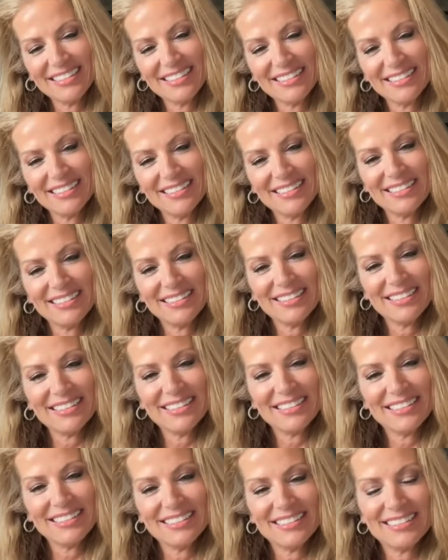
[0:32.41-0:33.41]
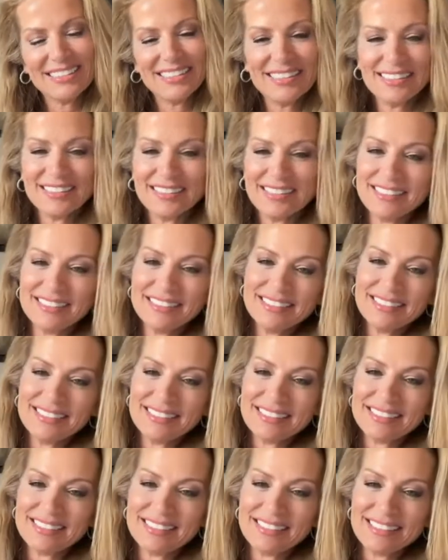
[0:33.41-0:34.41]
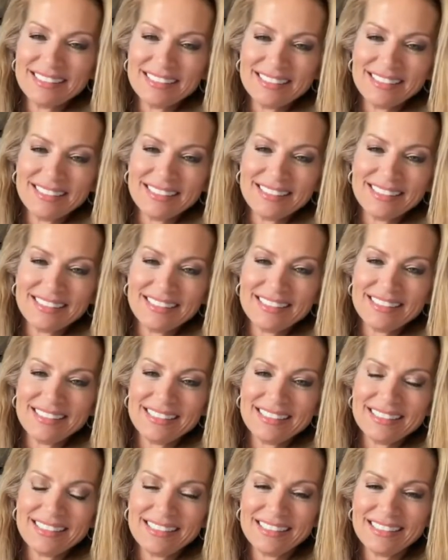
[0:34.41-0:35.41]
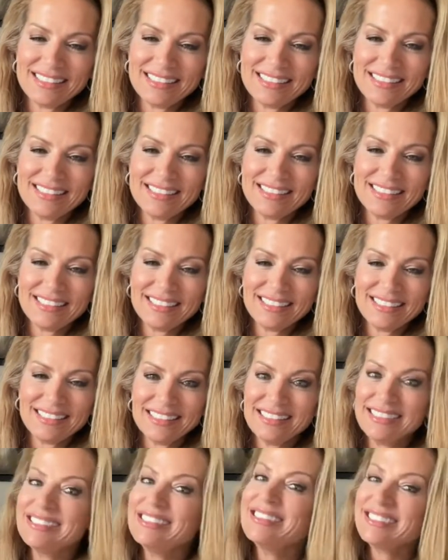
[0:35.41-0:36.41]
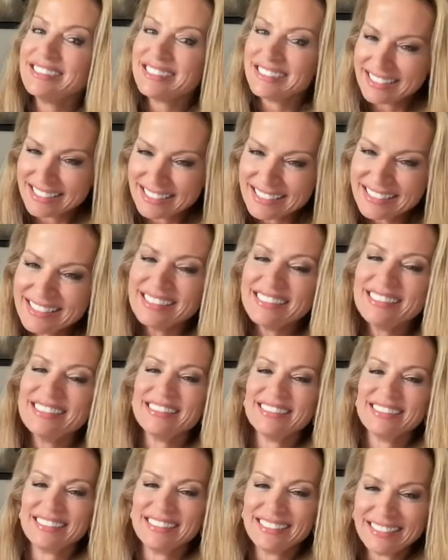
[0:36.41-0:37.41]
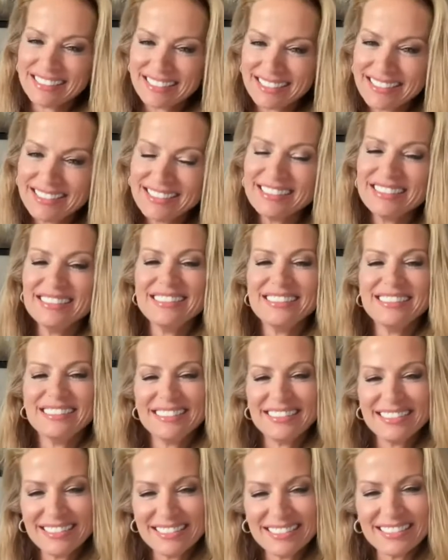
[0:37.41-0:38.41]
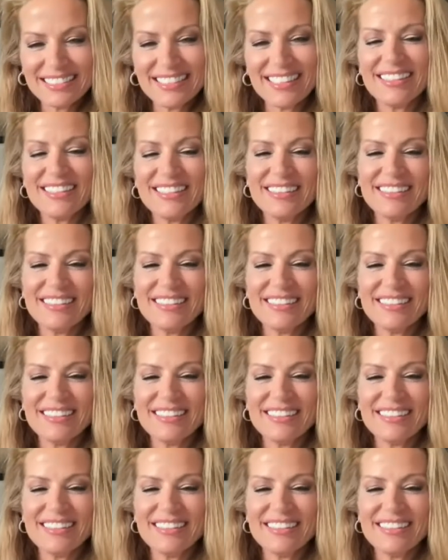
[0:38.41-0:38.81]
(not speaking)